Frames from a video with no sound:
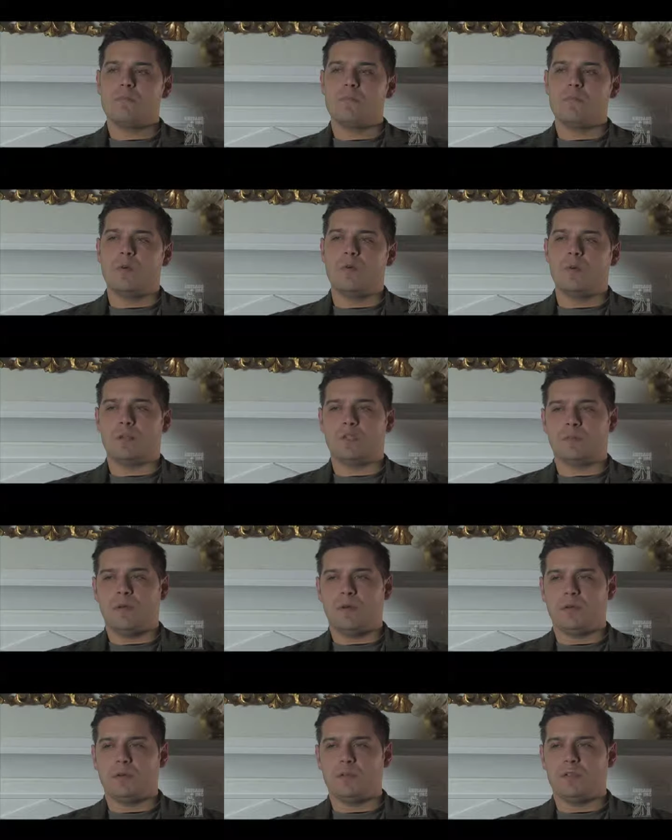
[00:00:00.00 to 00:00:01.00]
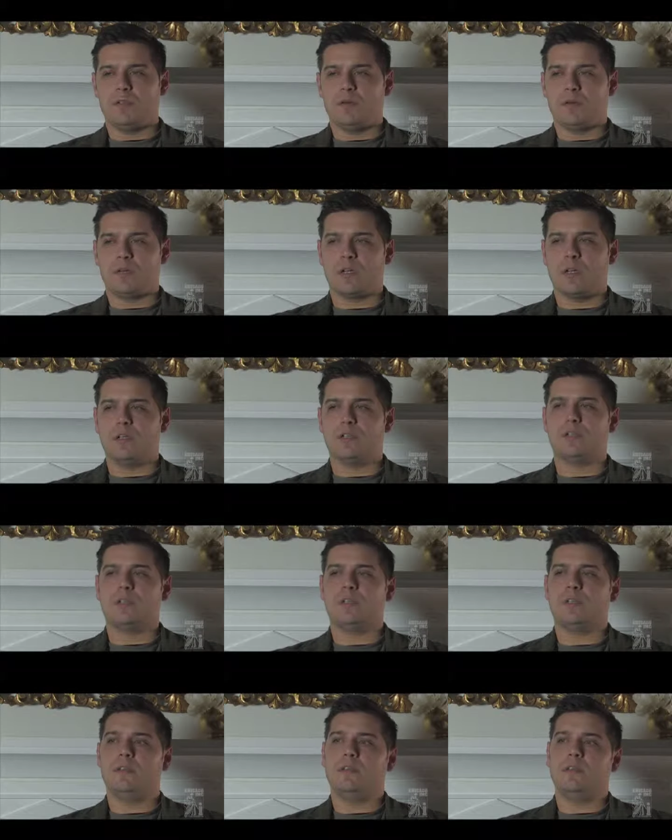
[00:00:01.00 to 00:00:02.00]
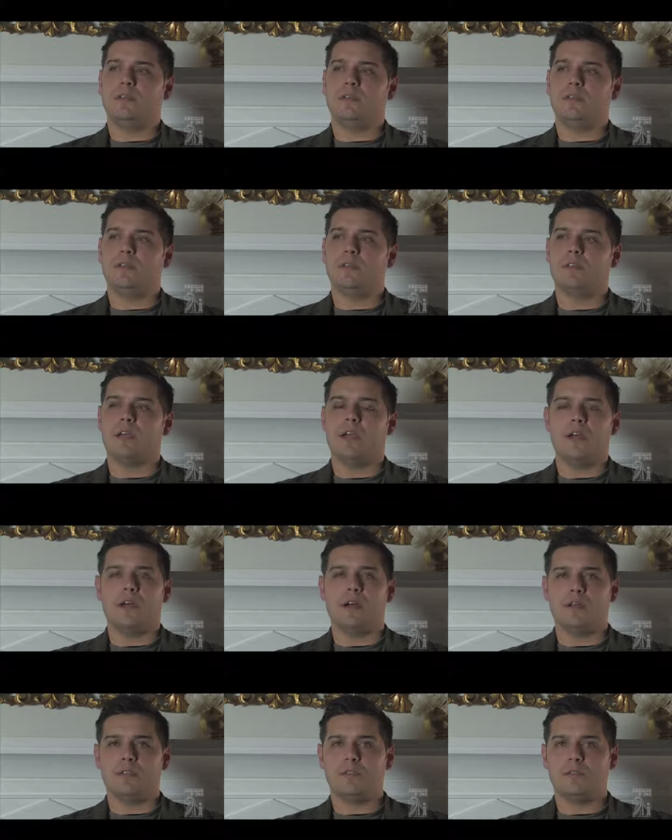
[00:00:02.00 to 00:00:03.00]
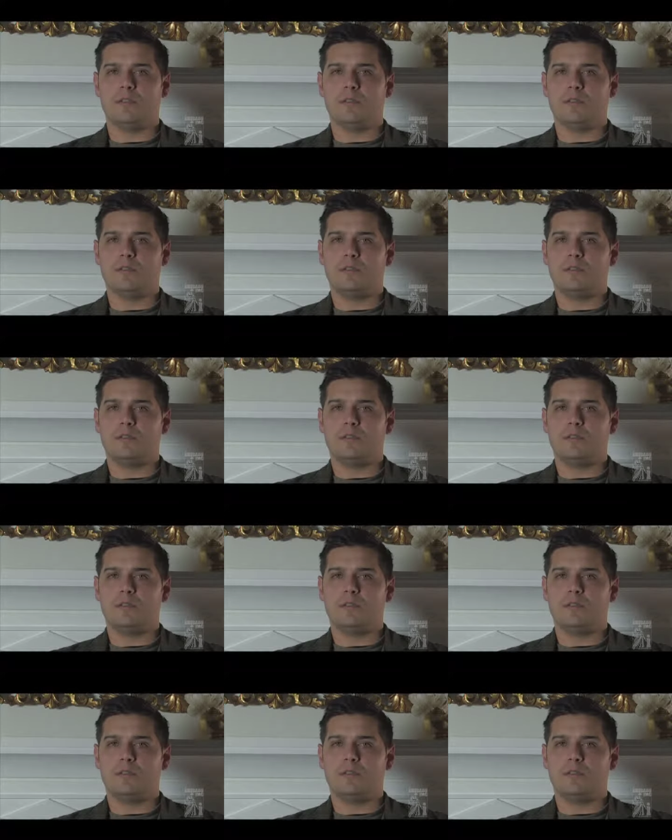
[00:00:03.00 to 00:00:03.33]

We were exposed to a country in chaos.